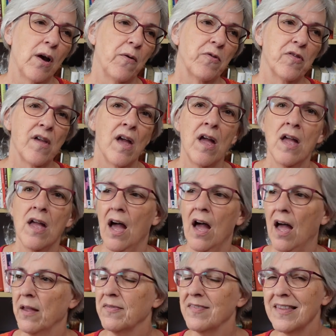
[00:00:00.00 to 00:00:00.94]
I was
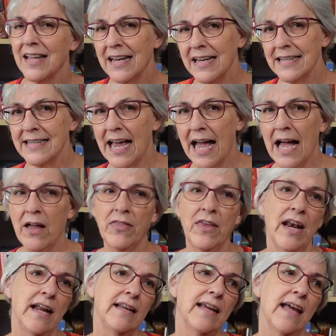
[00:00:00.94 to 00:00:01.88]
sitting down,
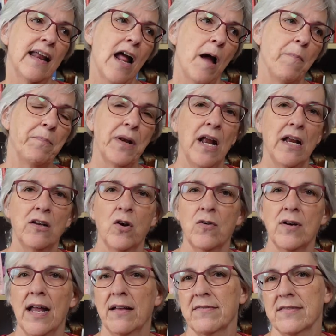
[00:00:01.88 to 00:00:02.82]
then I'd get up and I'd
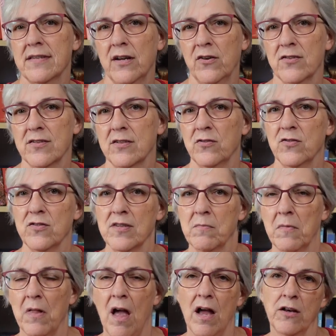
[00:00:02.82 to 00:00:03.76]
go downstairs and do
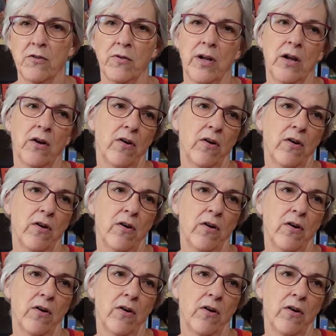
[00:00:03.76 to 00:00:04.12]
some laundry,